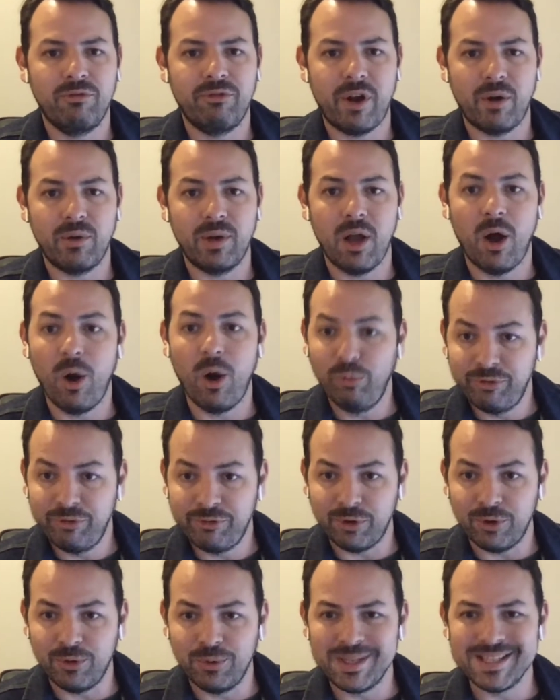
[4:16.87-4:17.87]
very
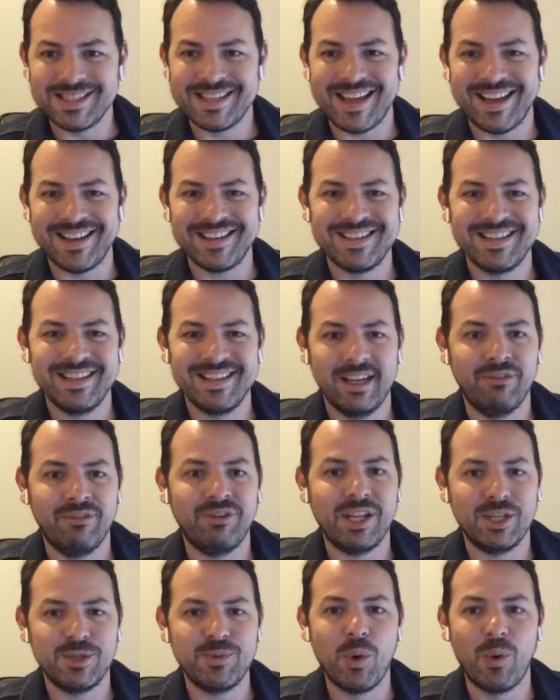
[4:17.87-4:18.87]
hopeful is that
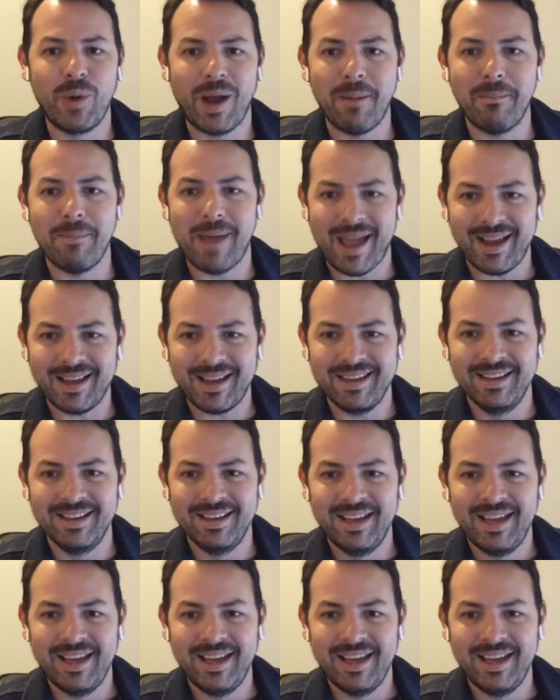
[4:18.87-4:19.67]
events will come back.